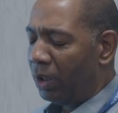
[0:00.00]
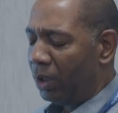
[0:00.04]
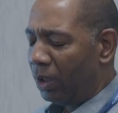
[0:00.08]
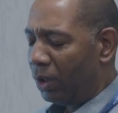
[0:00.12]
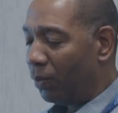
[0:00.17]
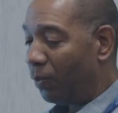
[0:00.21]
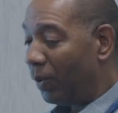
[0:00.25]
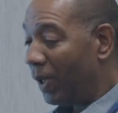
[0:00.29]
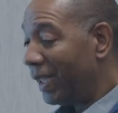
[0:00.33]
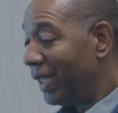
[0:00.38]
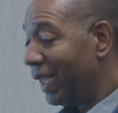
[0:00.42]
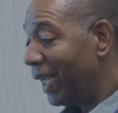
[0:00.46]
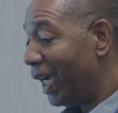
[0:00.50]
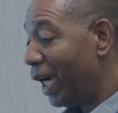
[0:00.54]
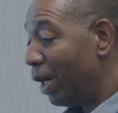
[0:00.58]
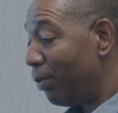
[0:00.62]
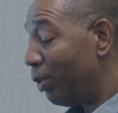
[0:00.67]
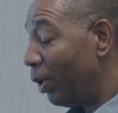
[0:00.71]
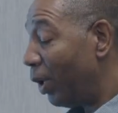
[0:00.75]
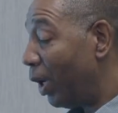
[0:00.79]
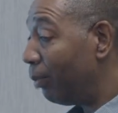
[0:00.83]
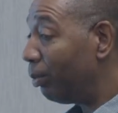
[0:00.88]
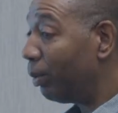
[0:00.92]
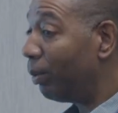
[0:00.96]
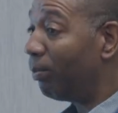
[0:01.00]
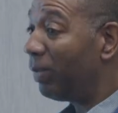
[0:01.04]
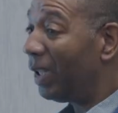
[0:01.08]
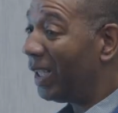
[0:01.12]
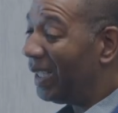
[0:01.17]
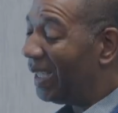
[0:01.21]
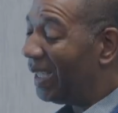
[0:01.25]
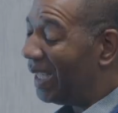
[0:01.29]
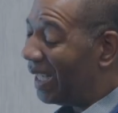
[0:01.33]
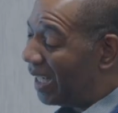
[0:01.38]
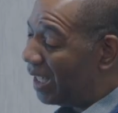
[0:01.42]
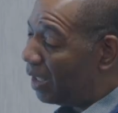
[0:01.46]
The one thing I
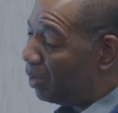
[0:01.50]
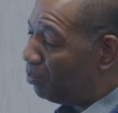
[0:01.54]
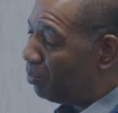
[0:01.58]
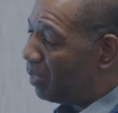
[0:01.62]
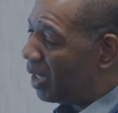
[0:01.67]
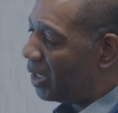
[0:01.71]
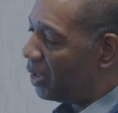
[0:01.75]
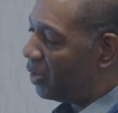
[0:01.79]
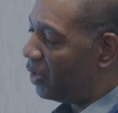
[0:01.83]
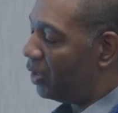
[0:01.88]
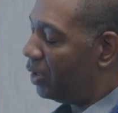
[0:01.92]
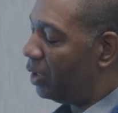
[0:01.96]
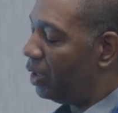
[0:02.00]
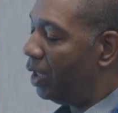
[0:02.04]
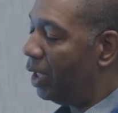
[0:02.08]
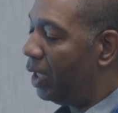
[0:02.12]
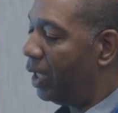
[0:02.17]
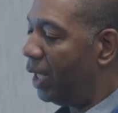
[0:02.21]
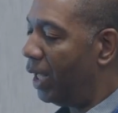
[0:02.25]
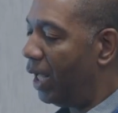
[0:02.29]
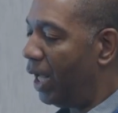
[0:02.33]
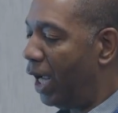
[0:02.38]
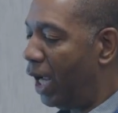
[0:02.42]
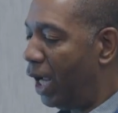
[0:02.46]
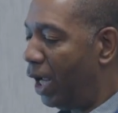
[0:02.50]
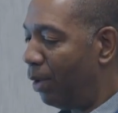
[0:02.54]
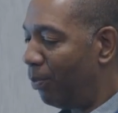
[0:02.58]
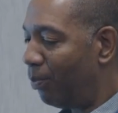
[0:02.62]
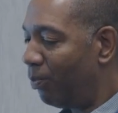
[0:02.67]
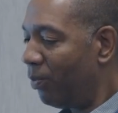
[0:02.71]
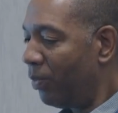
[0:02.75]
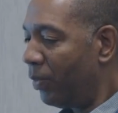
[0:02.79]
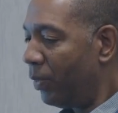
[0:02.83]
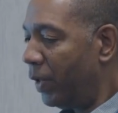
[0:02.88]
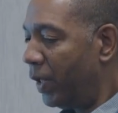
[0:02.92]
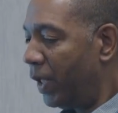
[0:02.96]
probably didn't mention
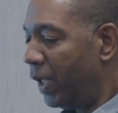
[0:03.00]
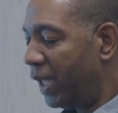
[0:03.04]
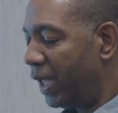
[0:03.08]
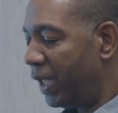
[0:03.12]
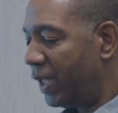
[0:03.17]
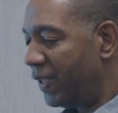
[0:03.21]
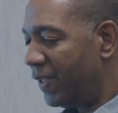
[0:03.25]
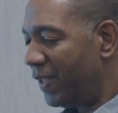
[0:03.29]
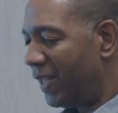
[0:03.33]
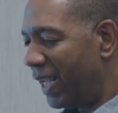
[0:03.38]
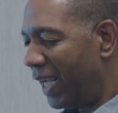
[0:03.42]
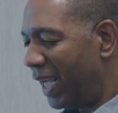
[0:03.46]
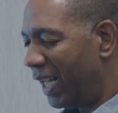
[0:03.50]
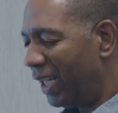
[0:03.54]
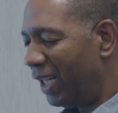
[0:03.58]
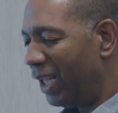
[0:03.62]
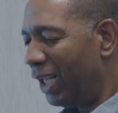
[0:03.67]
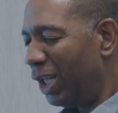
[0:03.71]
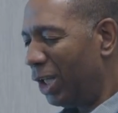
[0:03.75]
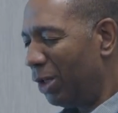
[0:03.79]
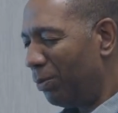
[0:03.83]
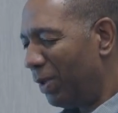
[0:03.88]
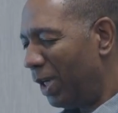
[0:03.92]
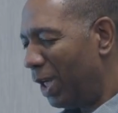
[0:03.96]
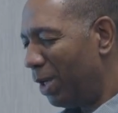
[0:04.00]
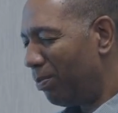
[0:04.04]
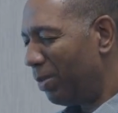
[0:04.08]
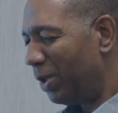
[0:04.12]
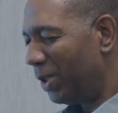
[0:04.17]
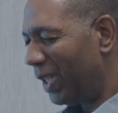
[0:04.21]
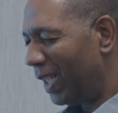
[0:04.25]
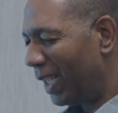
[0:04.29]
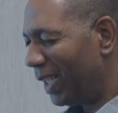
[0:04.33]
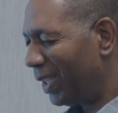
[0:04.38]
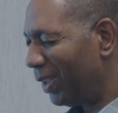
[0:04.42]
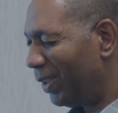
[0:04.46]
is that, in
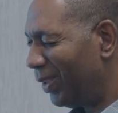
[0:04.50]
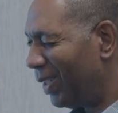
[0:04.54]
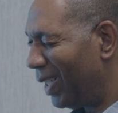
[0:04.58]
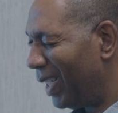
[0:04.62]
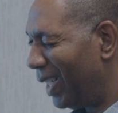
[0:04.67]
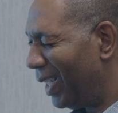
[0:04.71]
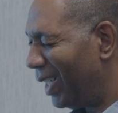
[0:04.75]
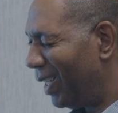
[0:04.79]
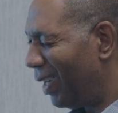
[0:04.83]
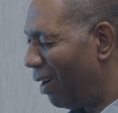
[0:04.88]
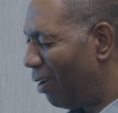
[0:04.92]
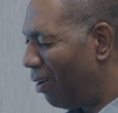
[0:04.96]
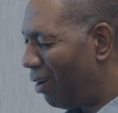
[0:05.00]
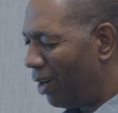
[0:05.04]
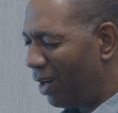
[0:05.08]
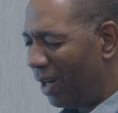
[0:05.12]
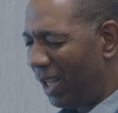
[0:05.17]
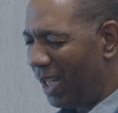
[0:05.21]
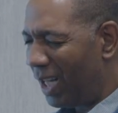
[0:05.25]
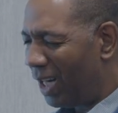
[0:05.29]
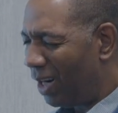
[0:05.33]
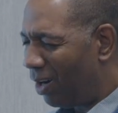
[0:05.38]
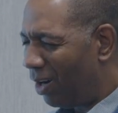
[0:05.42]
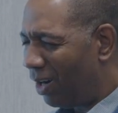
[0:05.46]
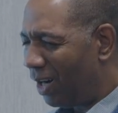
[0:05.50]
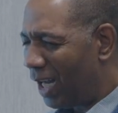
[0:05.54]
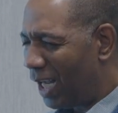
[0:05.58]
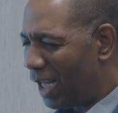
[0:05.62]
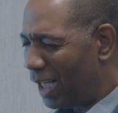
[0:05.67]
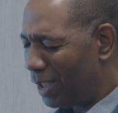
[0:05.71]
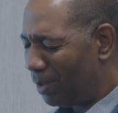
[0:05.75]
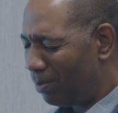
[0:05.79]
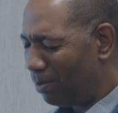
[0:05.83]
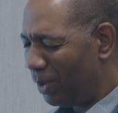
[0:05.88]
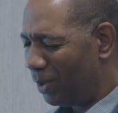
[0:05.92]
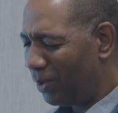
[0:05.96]
particular, in our
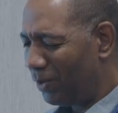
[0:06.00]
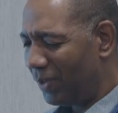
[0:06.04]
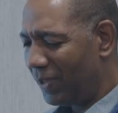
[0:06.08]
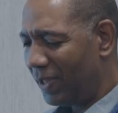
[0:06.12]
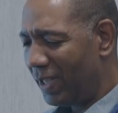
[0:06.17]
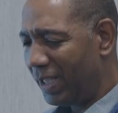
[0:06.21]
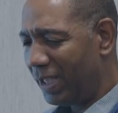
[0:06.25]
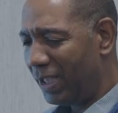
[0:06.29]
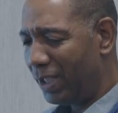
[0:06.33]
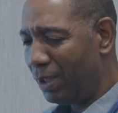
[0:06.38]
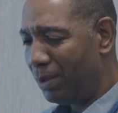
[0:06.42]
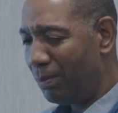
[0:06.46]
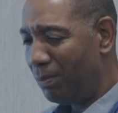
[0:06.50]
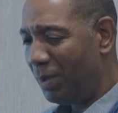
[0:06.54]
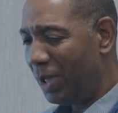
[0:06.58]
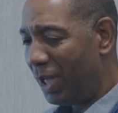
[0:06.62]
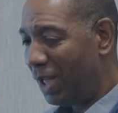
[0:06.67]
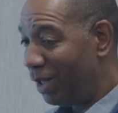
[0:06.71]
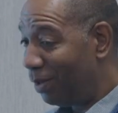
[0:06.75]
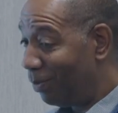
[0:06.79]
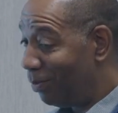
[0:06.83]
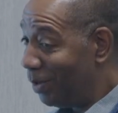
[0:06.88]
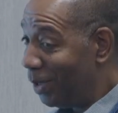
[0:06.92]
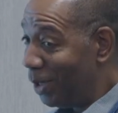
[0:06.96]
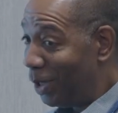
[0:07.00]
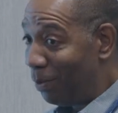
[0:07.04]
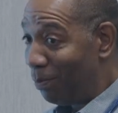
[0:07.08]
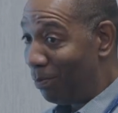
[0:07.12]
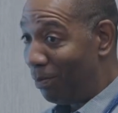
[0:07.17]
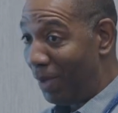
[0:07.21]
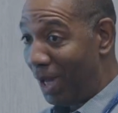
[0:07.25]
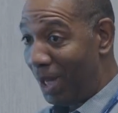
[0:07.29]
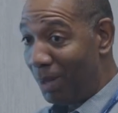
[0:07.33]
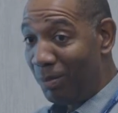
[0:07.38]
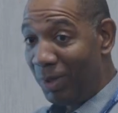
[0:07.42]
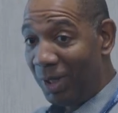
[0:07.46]
hospital system, and
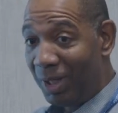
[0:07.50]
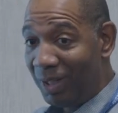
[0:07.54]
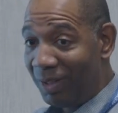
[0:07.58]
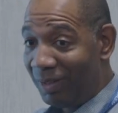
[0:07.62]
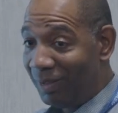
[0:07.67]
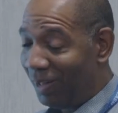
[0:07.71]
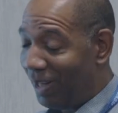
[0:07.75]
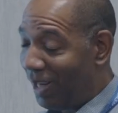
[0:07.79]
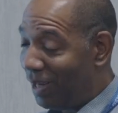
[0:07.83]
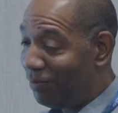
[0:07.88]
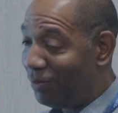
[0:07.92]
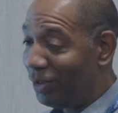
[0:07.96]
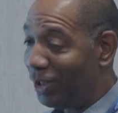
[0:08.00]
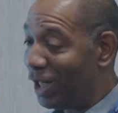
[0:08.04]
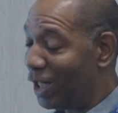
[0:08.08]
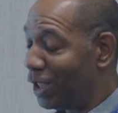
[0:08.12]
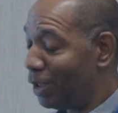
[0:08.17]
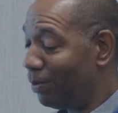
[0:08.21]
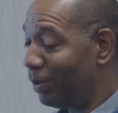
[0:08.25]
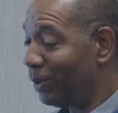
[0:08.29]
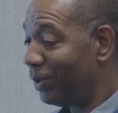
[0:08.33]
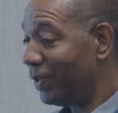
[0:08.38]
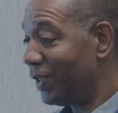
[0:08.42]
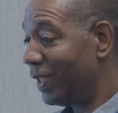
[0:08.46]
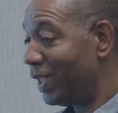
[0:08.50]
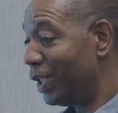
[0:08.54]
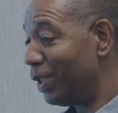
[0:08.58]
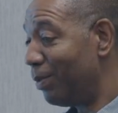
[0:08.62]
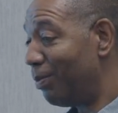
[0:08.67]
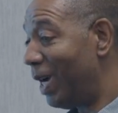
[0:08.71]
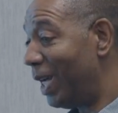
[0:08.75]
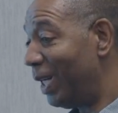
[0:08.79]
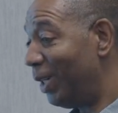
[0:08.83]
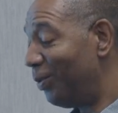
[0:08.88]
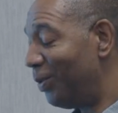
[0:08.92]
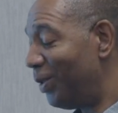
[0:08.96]
maybe in every hospital
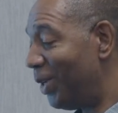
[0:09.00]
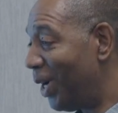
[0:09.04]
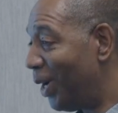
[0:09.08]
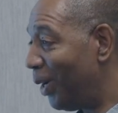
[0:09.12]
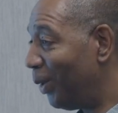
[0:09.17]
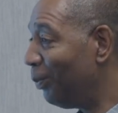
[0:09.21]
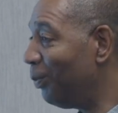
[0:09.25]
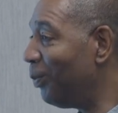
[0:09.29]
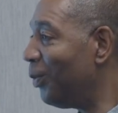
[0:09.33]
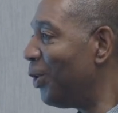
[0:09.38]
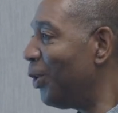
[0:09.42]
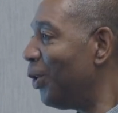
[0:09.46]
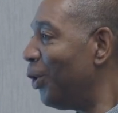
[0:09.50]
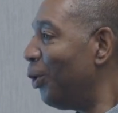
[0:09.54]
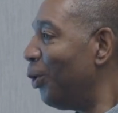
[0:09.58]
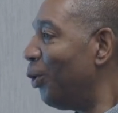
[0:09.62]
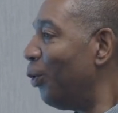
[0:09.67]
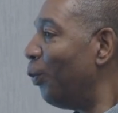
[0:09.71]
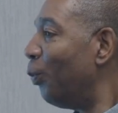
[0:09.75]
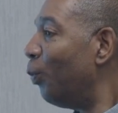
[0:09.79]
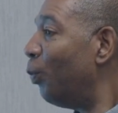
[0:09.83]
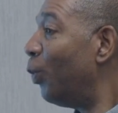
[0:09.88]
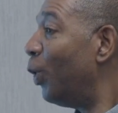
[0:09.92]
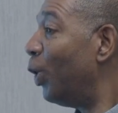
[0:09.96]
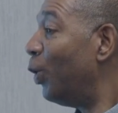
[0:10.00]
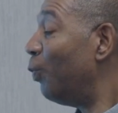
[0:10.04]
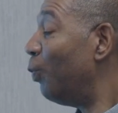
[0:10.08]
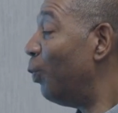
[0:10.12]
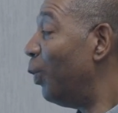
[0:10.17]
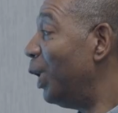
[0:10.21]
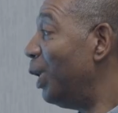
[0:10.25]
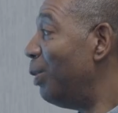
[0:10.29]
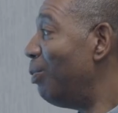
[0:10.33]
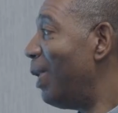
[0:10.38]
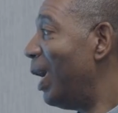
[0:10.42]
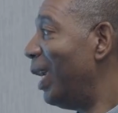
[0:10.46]
system, I don't know, when
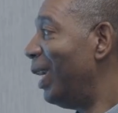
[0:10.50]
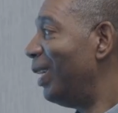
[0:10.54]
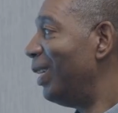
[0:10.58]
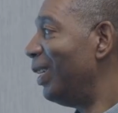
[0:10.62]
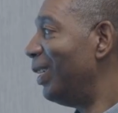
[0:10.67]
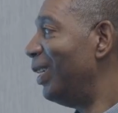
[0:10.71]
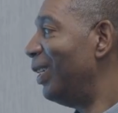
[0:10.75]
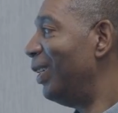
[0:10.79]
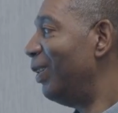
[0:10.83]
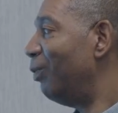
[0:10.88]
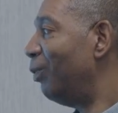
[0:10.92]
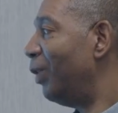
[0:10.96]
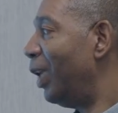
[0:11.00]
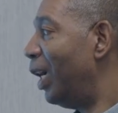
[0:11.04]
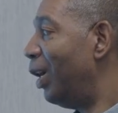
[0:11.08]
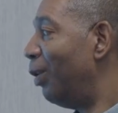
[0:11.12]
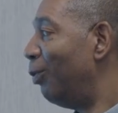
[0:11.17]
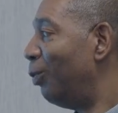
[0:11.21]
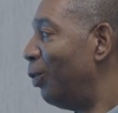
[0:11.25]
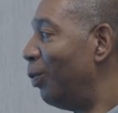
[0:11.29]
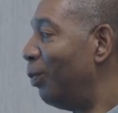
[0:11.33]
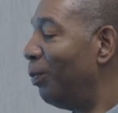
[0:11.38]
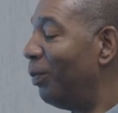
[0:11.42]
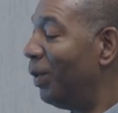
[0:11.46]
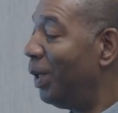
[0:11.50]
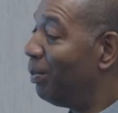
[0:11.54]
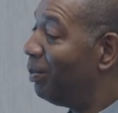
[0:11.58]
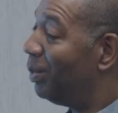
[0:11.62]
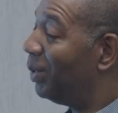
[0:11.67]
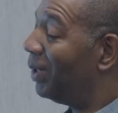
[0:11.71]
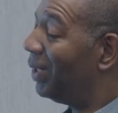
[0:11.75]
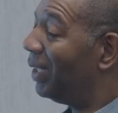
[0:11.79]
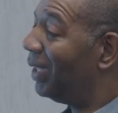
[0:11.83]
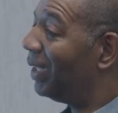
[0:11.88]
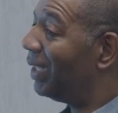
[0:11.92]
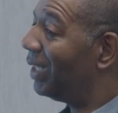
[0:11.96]
we
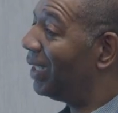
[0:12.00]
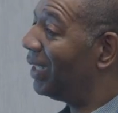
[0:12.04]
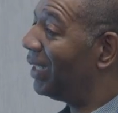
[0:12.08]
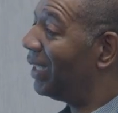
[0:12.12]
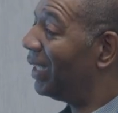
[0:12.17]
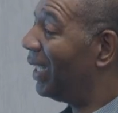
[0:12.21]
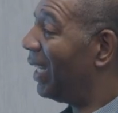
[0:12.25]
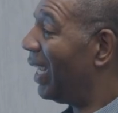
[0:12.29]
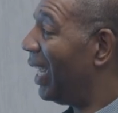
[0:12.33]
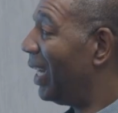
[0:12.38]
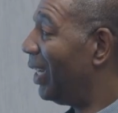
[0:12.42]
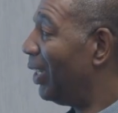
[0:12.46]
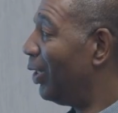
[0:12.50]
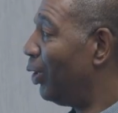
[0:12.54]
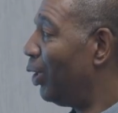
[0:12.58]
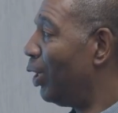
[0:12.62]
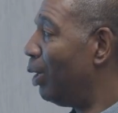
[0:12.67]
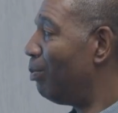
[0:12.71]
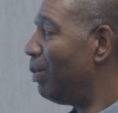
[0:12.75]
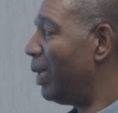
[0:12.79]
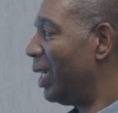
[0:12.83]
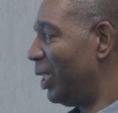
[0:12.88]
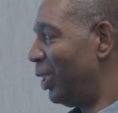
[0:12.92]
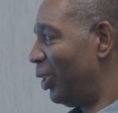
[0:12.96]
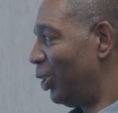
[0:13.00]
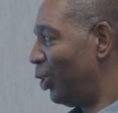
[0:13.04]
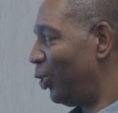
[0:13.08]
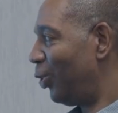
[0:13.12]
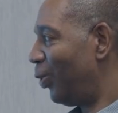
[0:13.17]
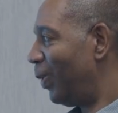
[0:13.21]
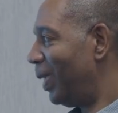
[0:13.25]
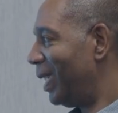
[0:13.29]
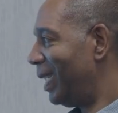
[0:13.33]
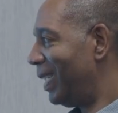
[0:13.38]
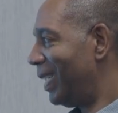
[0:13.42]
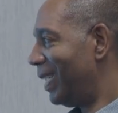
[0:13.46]
put together a bunch of
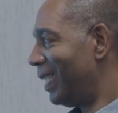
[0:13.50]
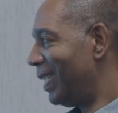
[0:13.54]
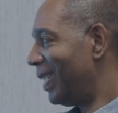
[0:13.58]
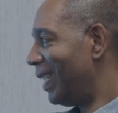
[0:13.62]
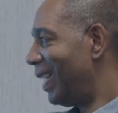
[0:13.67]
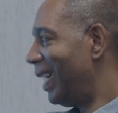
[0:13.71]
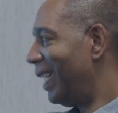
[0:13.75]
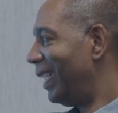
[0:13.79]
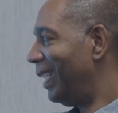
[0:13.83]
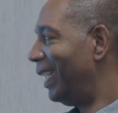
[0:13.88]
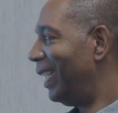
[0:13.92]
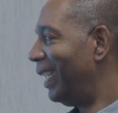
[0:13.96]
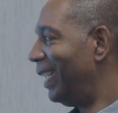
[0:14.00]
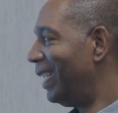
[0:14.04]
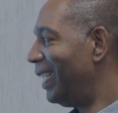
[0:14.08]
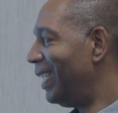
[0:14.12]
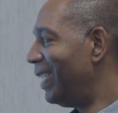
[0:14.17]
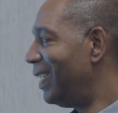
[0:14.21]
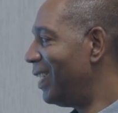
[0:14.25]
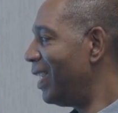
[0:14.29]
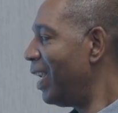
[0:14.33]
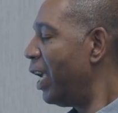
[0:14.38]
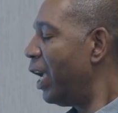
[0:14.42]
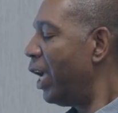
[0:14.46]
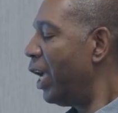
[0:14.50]
choices like these,